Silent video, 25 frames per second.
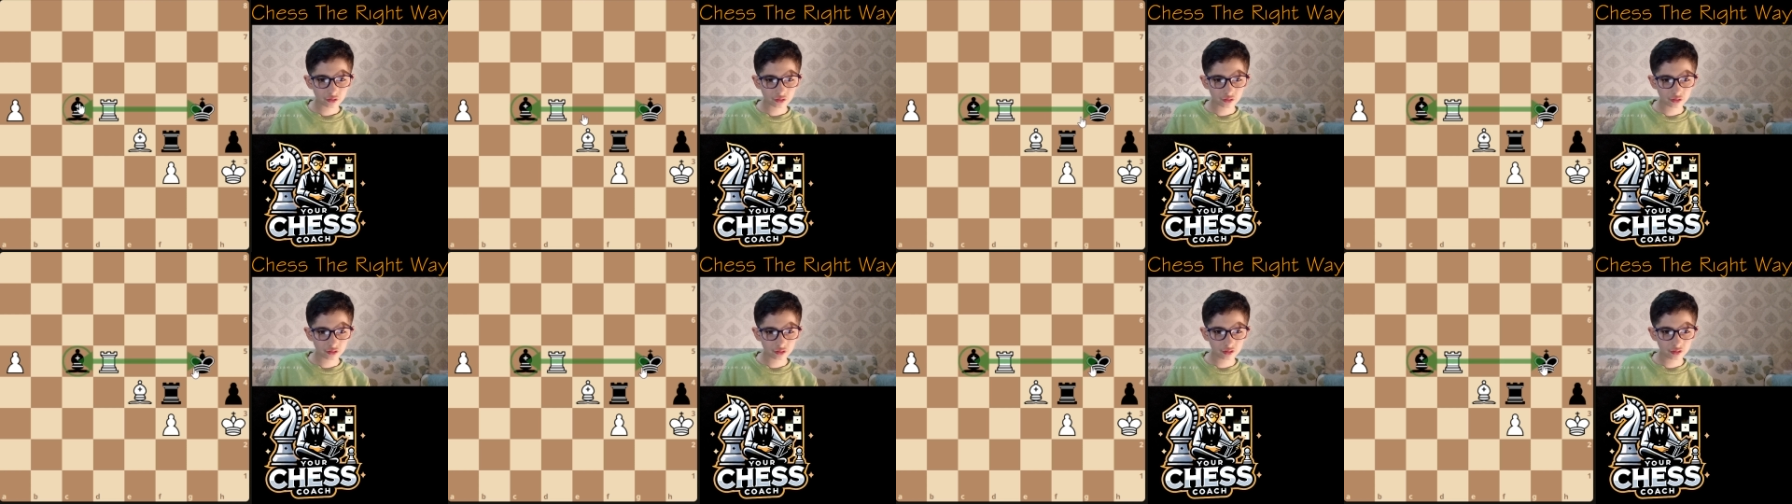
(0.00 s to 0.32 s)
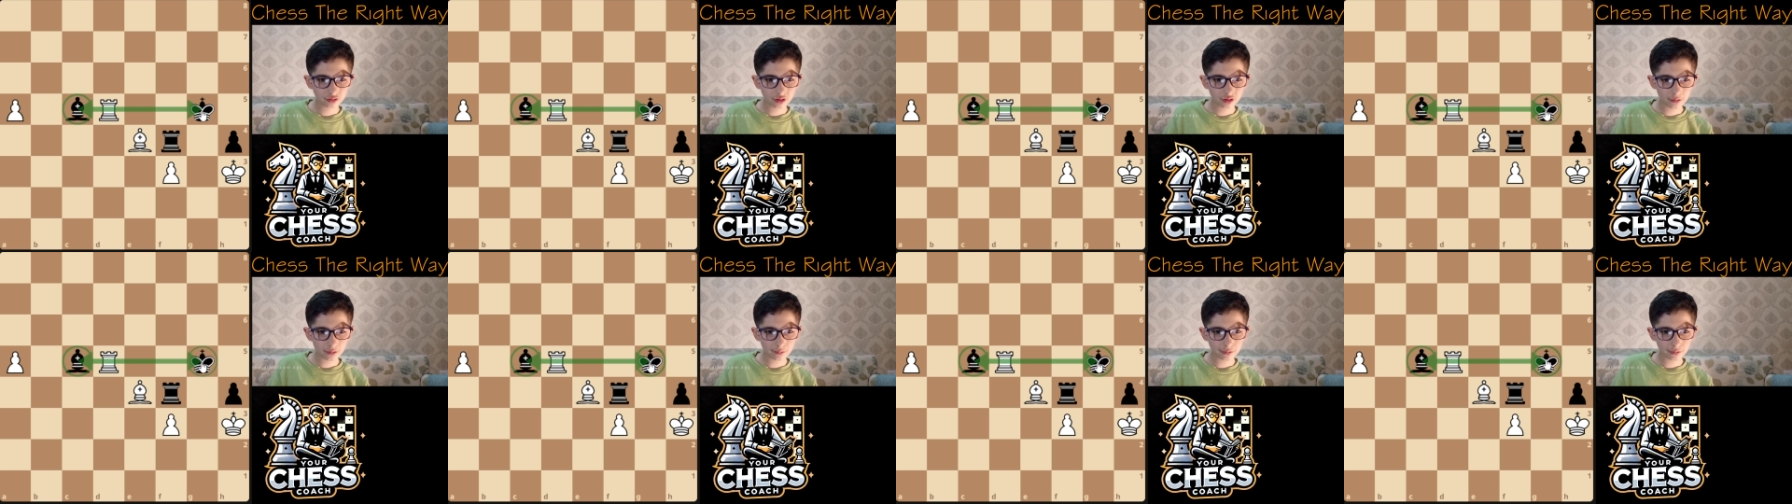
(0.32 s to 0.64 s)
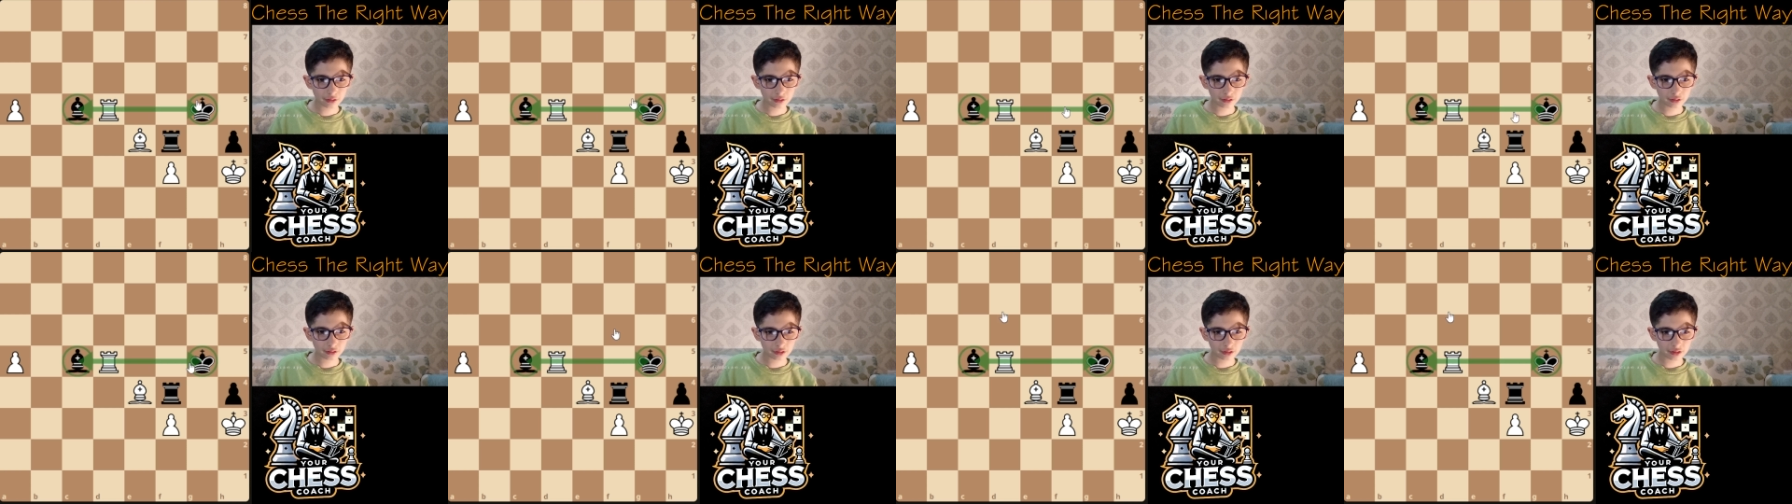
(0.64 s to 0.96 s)

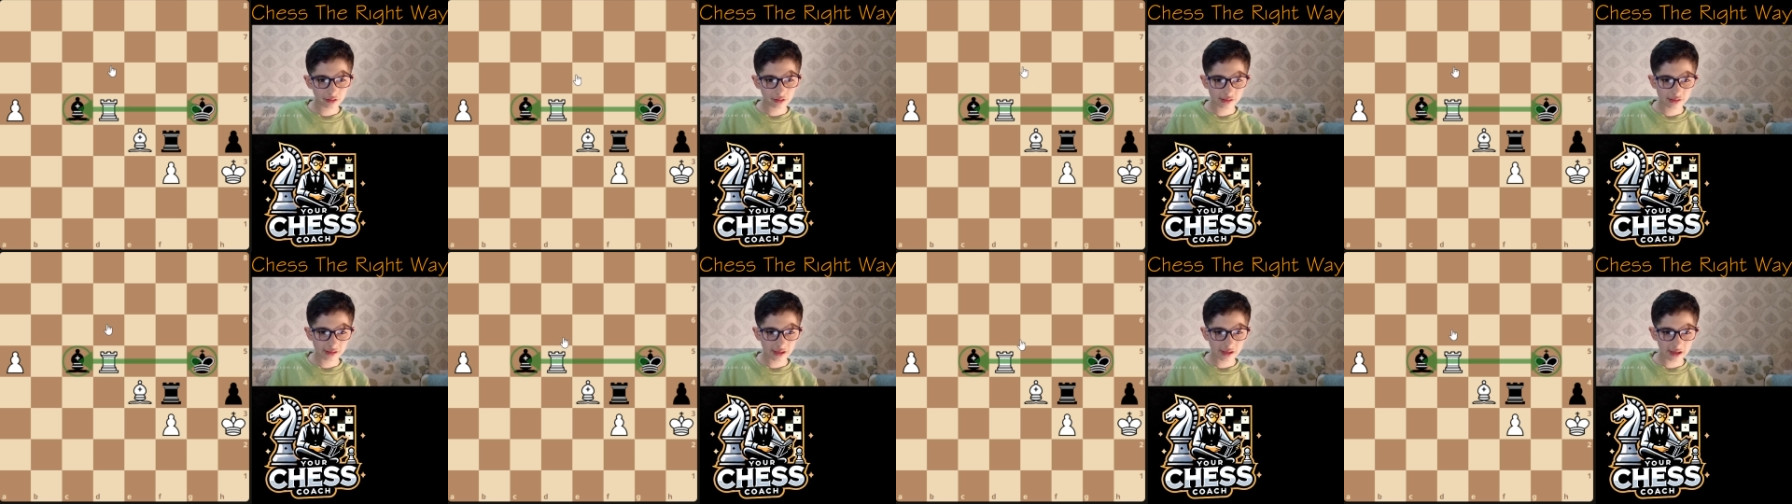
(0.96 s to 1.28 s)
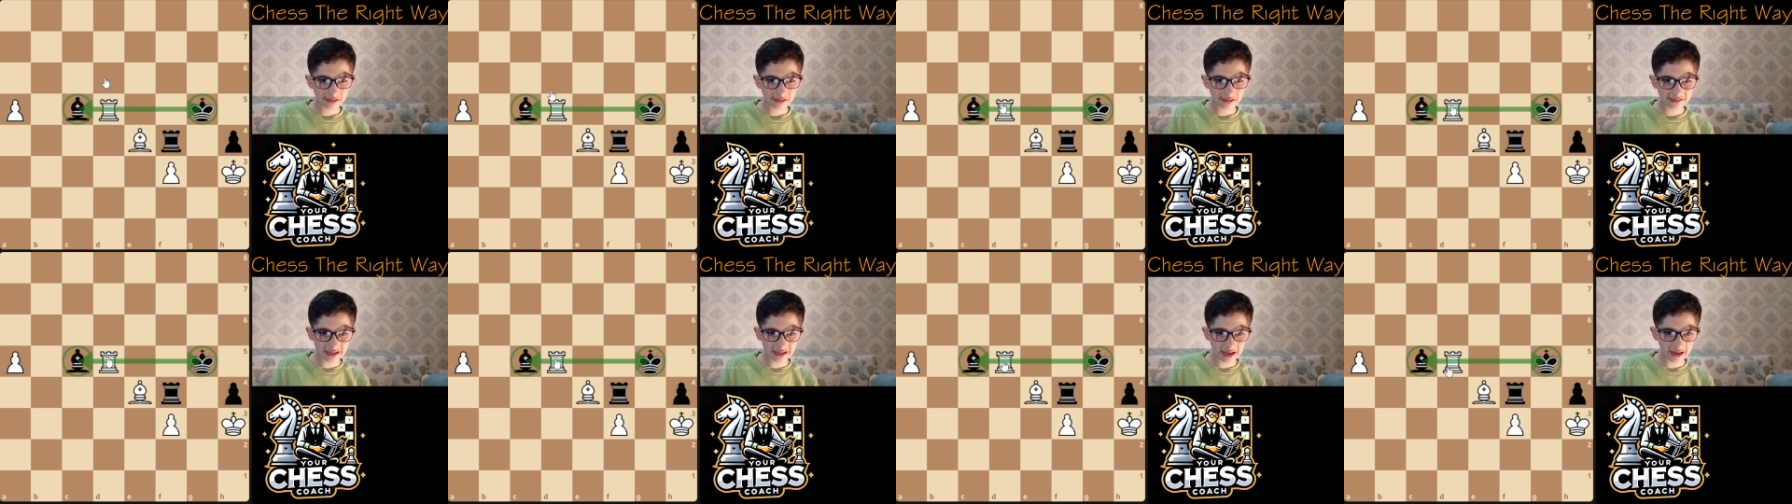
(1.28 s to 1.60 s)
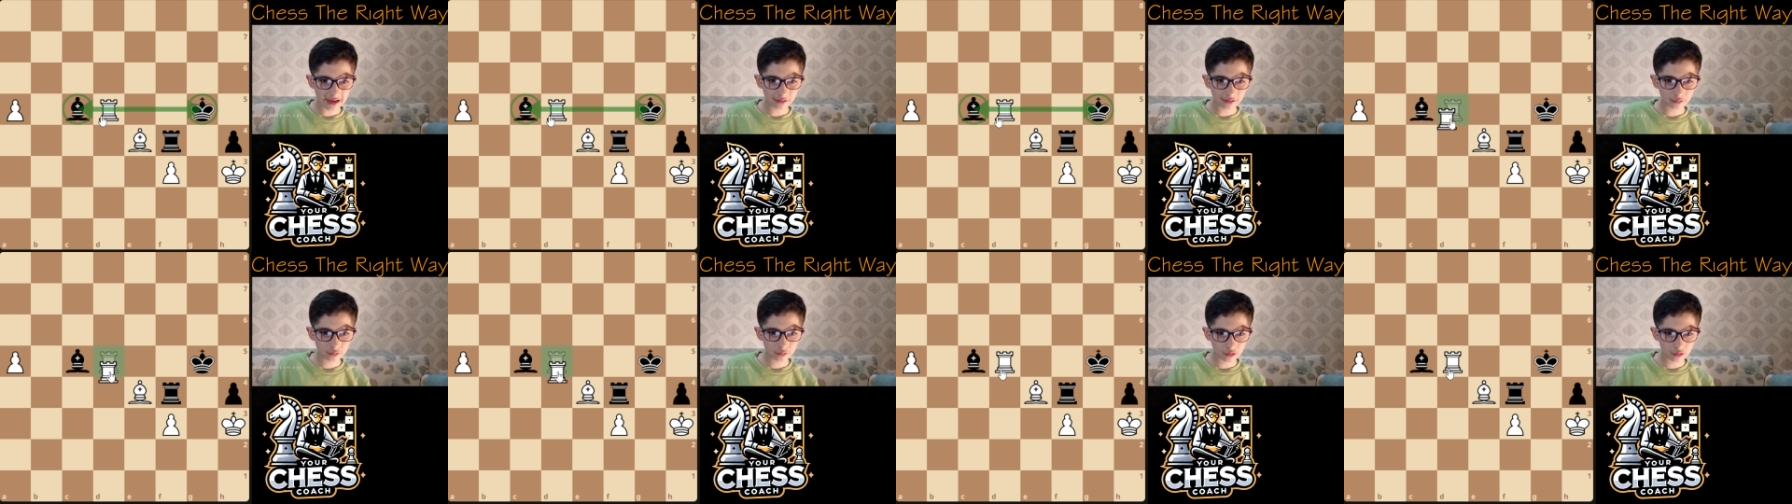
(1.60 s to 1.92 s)
double
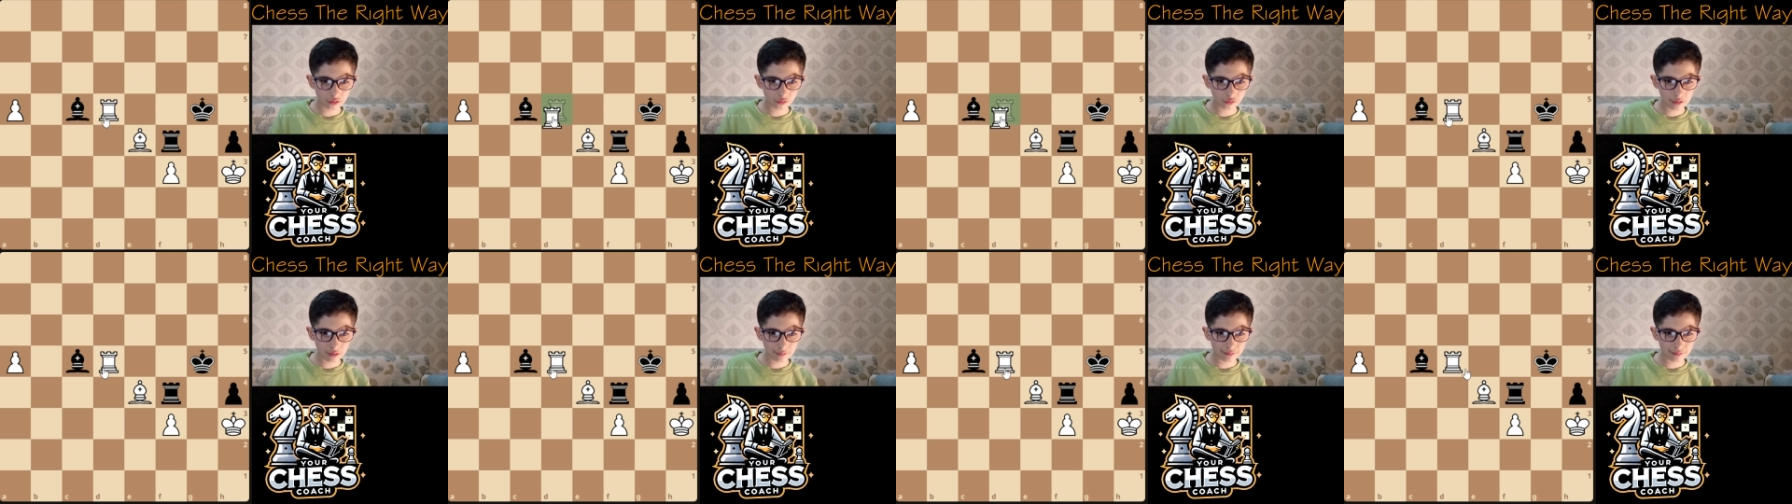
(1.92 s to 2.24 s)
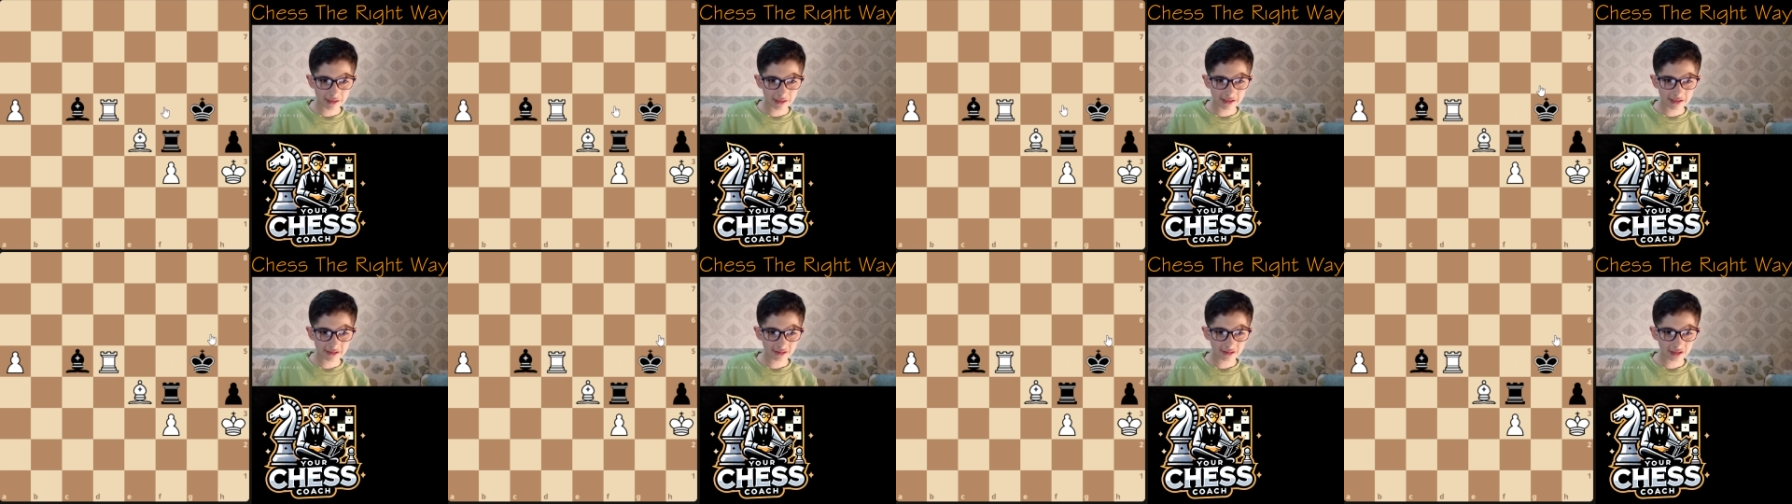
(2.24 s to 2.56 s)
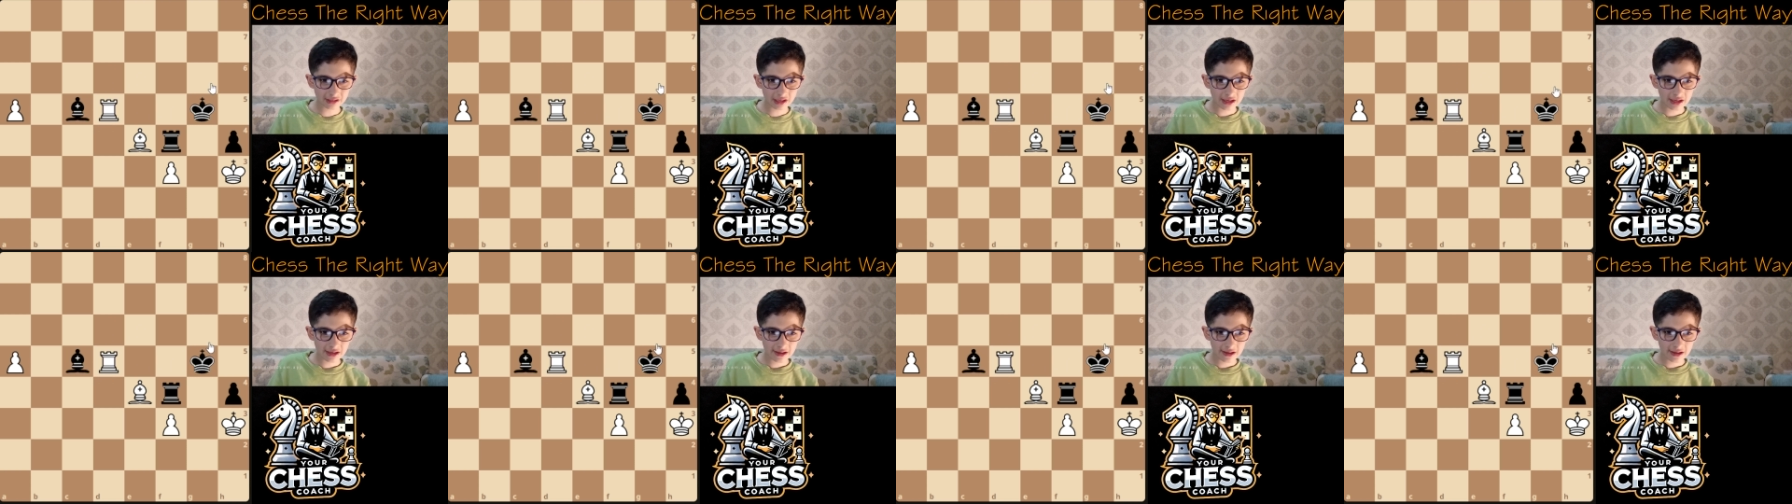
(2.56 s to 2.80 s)
attack with one piece,